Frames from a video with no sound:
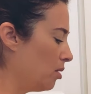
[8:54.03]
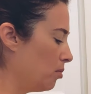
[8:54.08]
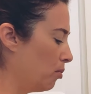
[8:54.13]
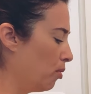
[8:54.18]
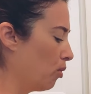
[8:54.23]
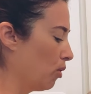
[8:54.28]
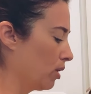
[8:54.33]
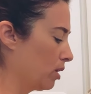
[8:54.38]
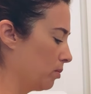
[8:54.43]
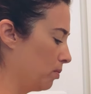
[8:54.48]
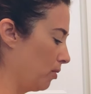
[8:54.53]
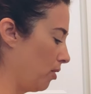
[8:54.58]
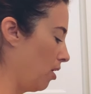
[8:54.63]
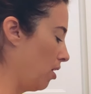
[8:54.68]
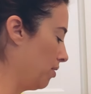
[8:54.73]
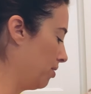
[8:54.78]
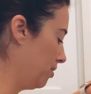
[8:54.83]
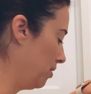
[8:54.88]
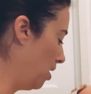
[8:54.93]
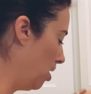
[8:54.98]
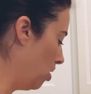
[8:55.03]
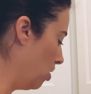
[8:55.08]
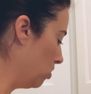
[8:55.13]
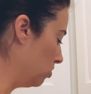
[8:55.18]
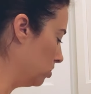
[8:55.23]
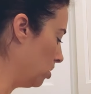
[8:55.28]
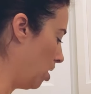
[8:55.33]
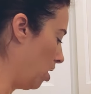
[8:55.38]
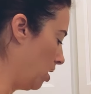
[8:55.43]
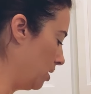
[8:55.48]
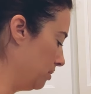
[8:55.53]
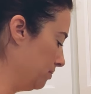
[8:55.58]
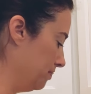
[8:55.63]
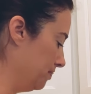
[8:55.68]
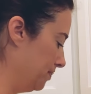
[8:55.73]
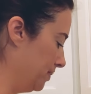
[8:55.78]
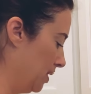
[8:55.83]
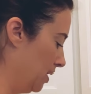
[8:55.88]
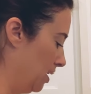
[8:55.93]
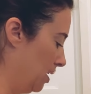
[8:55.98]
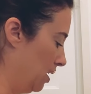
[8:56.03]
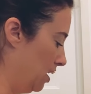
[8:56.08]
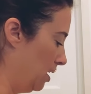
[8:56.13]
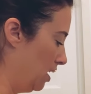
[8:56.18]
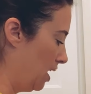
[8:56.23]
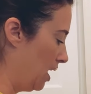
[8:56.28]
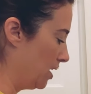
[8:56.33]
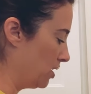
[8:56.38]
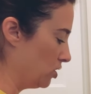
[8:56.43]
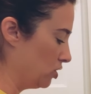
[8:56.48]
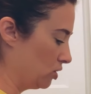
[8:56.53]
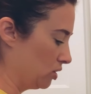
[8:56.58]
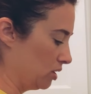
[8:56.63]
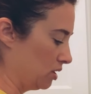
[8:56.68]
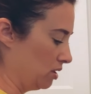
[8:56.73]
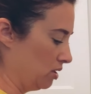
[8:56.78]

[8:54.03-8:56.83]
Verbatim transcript: pork broth a whole lot usually